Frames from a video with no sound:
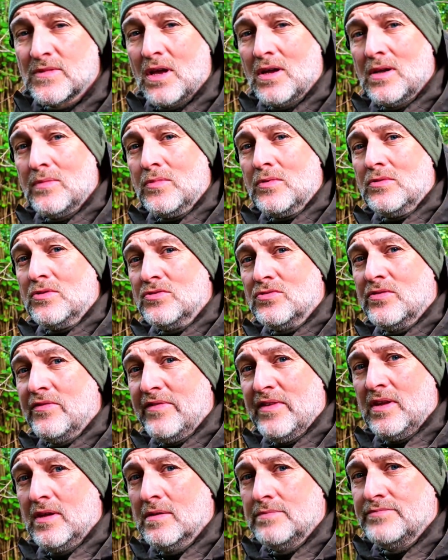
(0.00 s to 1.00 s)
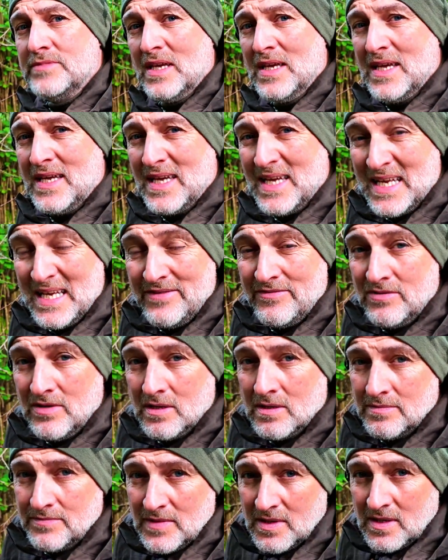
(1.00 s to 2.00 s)
I hope you enjoyed the video. If you
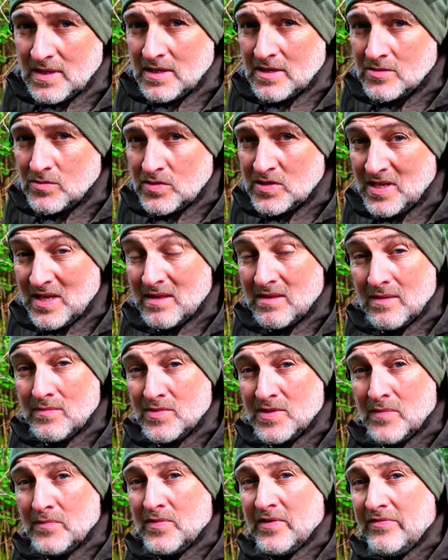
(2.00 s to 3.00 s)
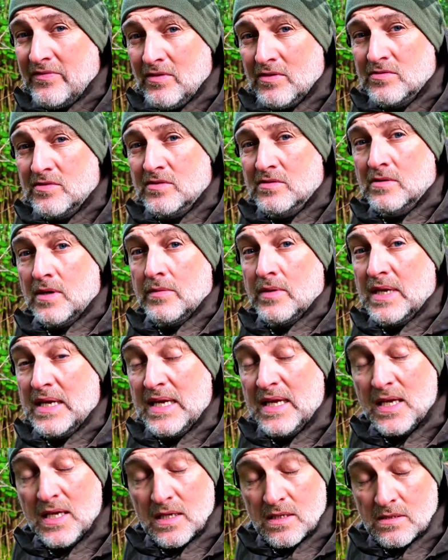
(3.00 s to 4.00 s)
did, as always, hit a thumbs up. If you're not a subscriber,
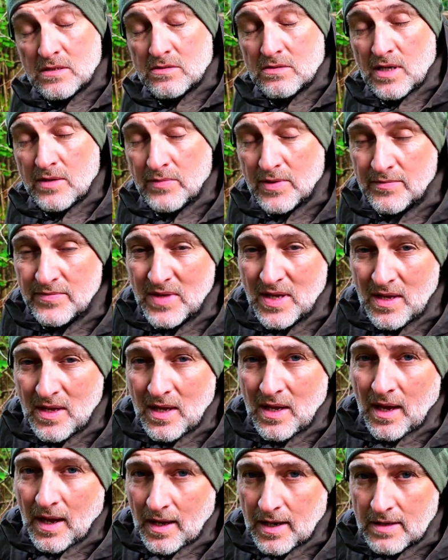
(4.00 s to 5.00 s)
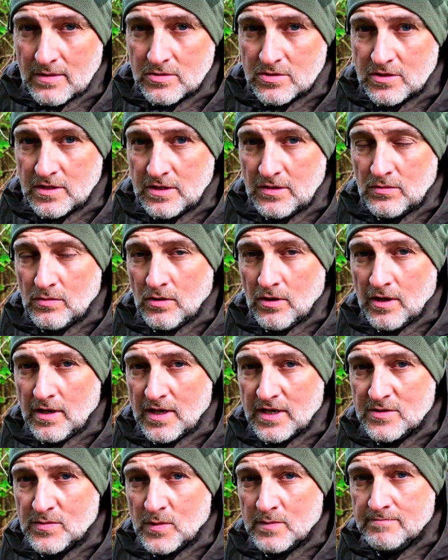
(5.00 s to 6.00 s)
hit the subscribe button, and I will see you all on
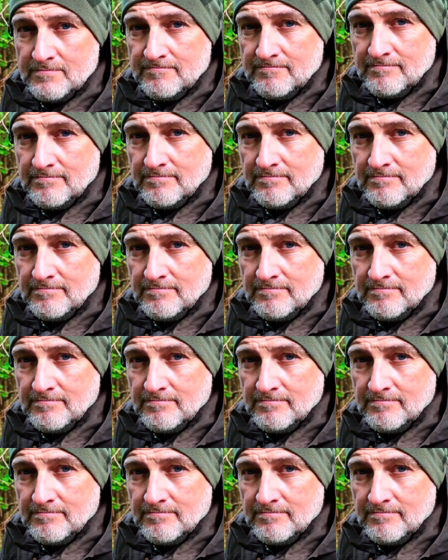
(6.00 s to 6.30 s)
the next one.